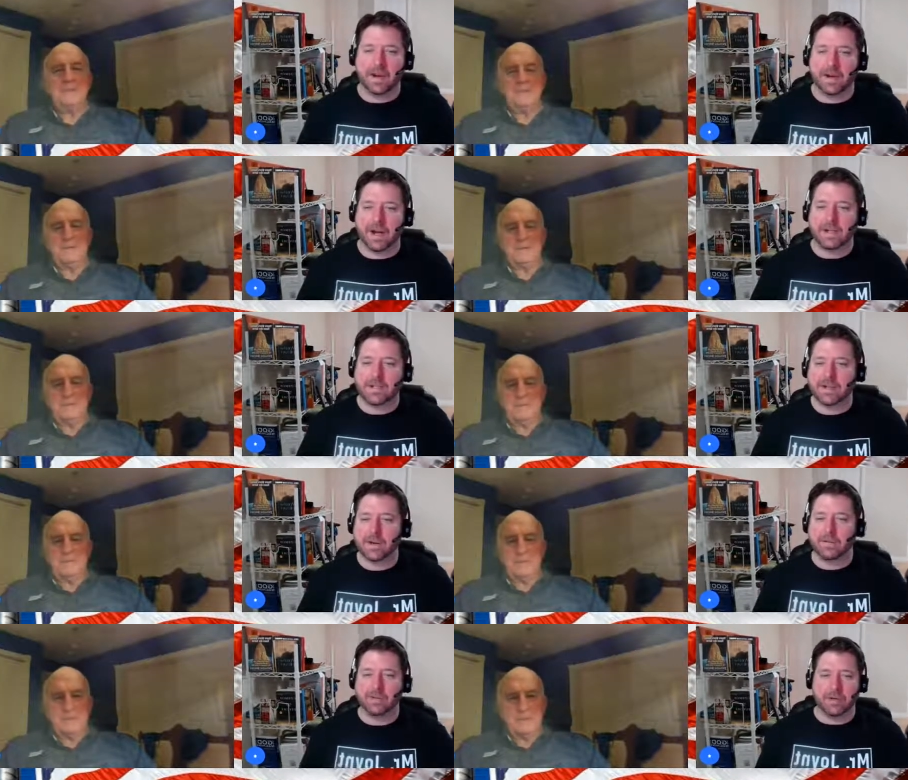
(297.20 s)
Speaker 1: All right,
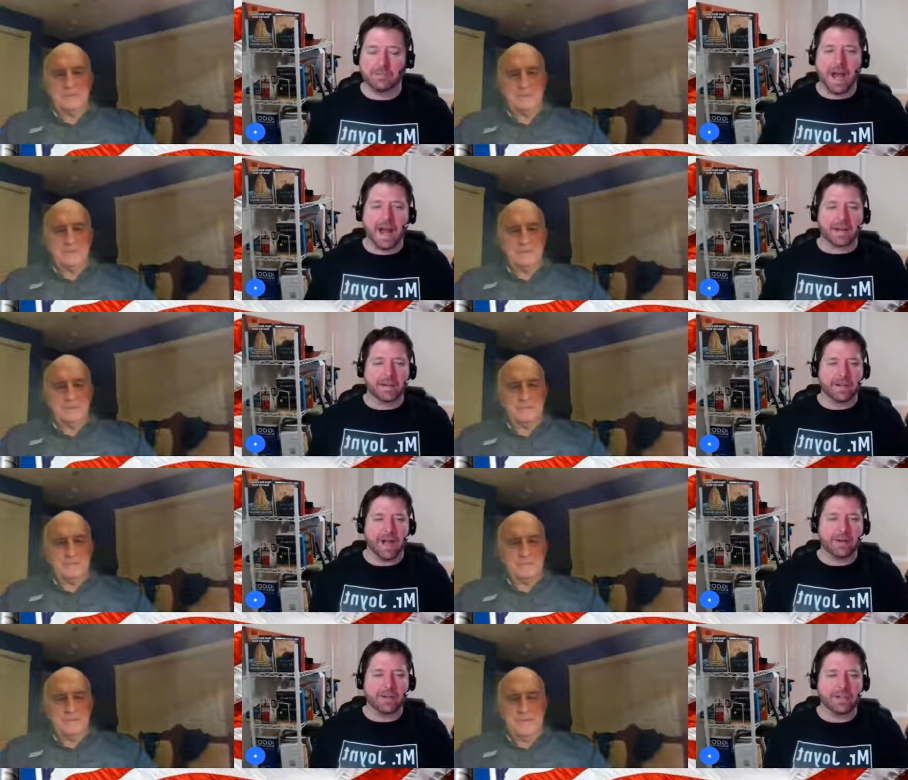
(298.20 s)
so you're back.
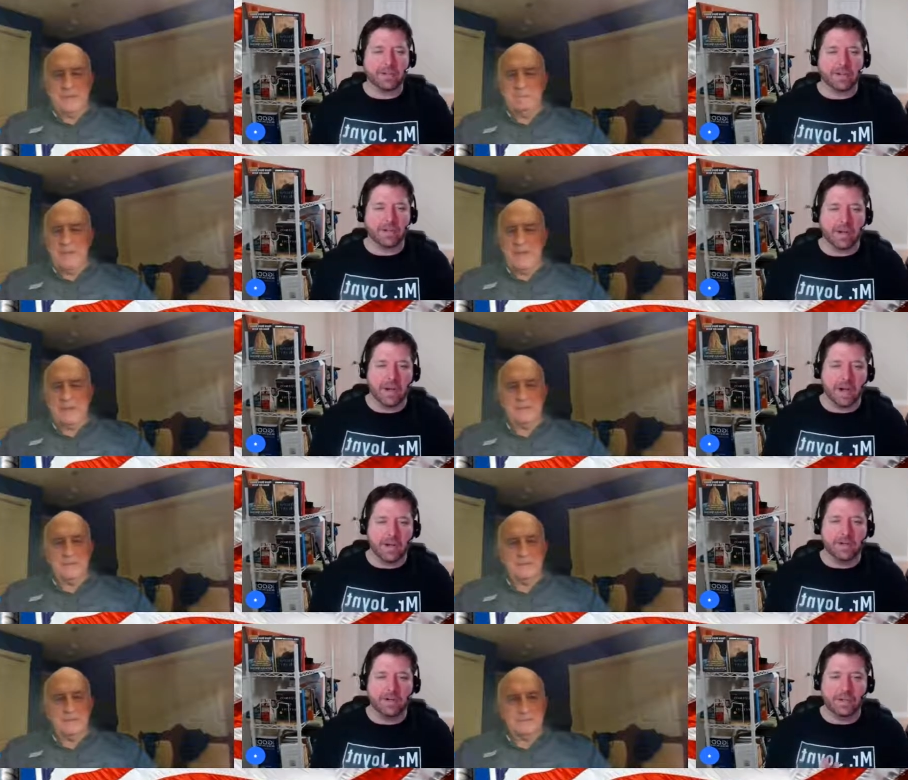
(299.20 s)
How was your
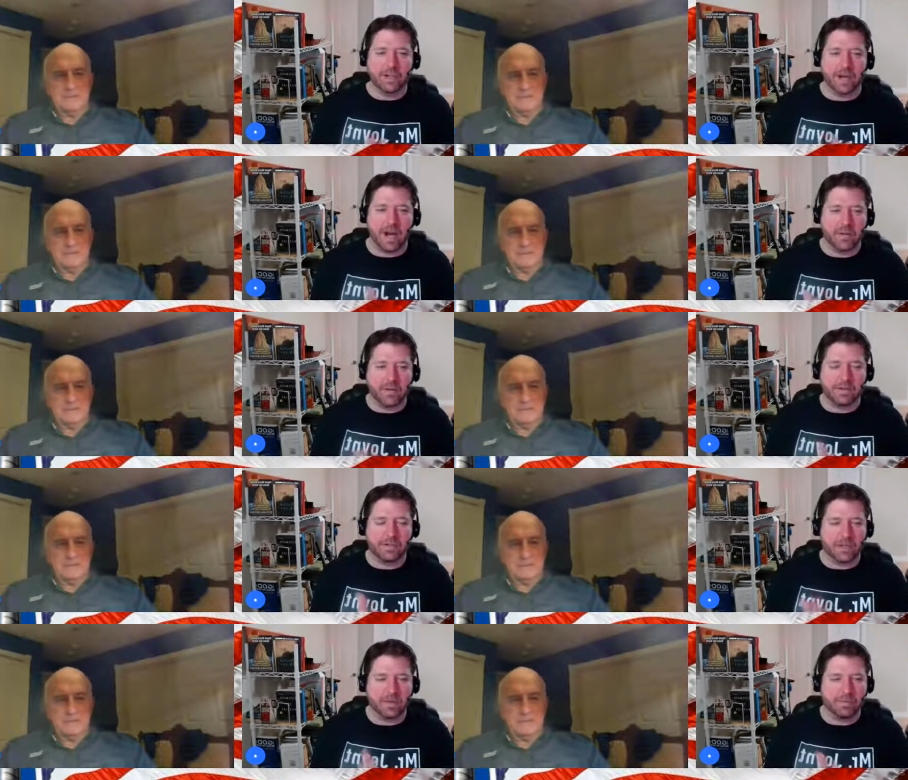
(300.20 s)
uh, New Year? How
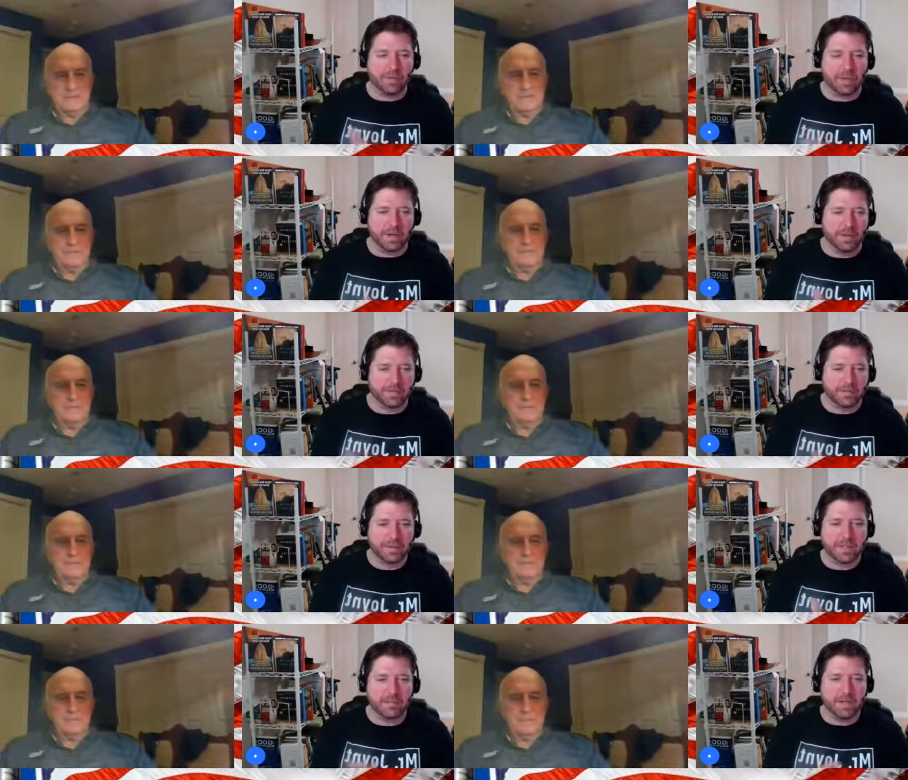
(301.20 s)
so? You know,
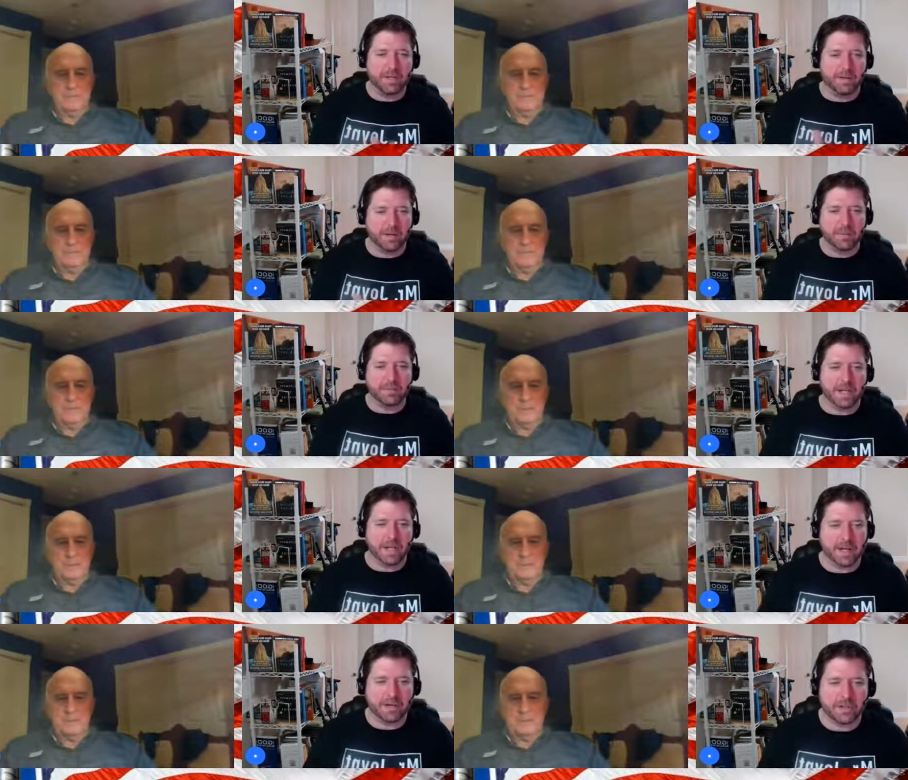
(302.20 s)
give me a little
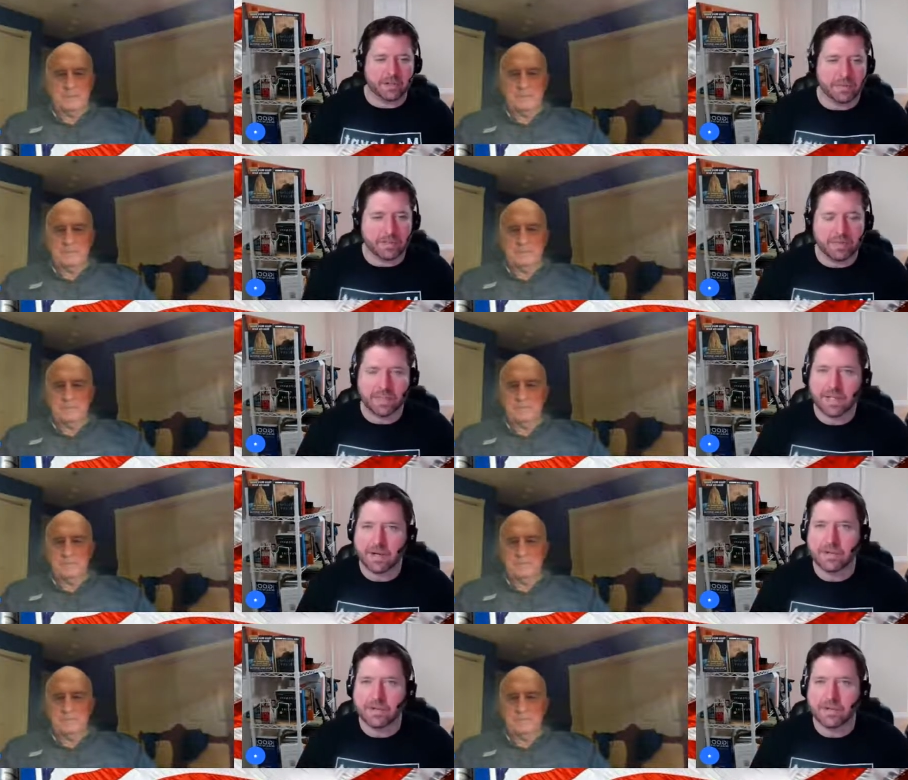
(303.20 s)
update. How was your Christmas?